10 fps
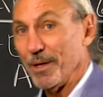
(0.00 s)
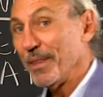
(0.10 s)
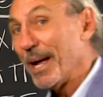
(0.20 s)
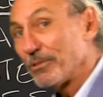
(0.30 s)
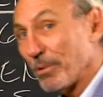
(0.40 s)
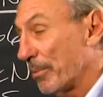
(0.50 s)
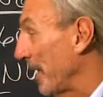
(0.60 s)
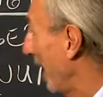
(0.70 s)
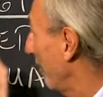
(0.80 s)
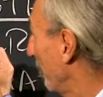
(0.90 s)
And that's what we
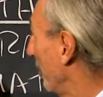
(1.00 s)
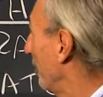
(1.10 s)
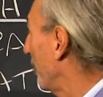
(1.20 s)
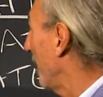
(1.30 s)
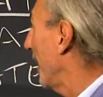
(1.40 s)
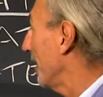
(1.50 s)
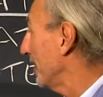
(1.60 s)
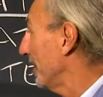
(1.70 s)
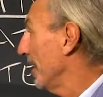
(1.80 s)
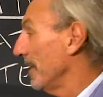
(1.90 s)
have to
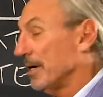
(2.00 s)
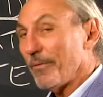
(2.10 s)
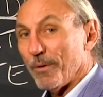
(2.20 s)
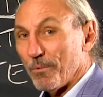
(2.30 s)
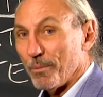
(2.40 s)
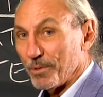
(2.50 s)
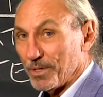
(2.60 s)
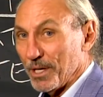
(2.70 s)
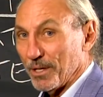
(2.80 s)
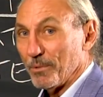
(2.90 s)
address when we're
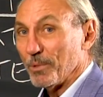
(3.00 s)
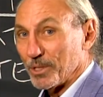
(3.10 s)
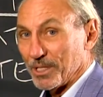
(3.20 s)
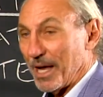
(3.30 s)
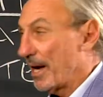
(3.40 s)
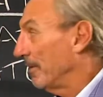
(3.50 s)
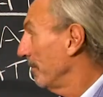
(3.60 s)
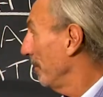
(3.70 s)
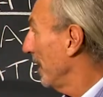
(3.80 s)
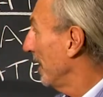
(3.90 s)
dealing with sound,
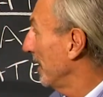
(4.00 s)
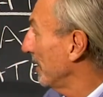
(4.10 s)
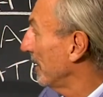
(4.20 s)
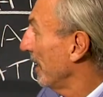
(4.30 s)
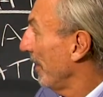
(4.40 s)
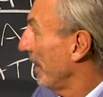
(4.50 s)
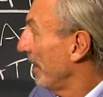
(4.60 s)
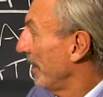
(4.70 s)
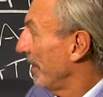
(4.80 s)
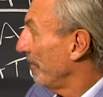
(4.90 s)
because
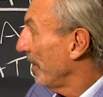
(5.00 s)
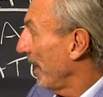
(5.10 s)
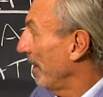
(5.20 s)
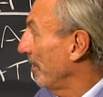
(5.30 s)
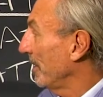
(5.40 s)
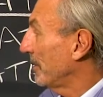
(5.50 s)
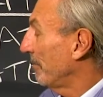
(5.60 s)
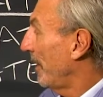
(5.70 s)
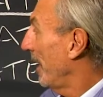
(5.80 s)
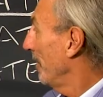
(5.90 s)
areas
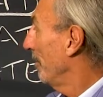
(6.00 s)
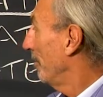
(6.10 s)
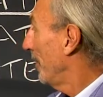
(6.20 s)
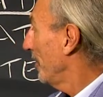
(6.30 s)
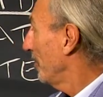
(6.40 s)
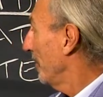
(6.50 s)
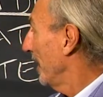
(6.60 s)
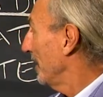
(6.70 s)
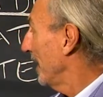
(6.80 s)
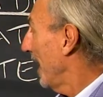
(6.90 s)
of high and low pressure
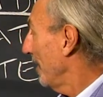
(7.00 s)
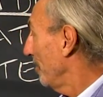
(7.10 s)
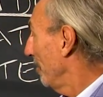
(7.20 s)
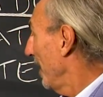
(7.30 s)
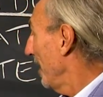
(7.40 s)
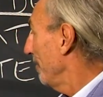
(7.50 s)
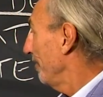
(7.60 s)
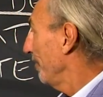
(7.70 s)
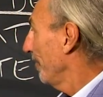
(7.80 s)
exaggerate